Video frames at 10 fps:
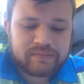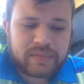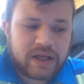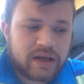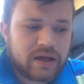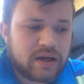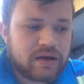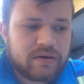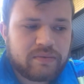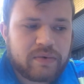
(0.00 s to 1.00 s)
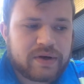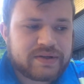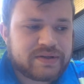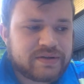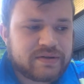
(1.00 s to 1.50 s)
He
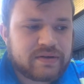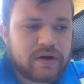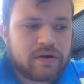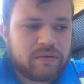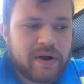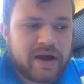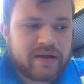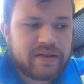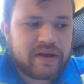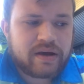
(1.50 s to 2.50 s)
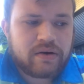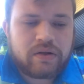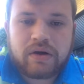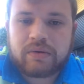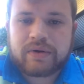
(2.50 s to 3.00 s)
was a great thinker
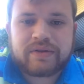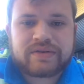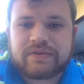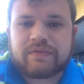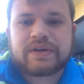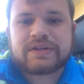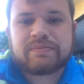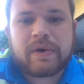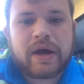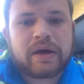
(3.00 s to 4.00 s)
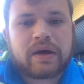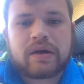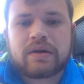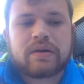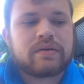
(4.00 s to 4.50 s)
along with Sir Francis
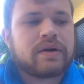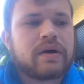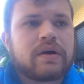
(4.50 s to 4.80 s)
Bacon in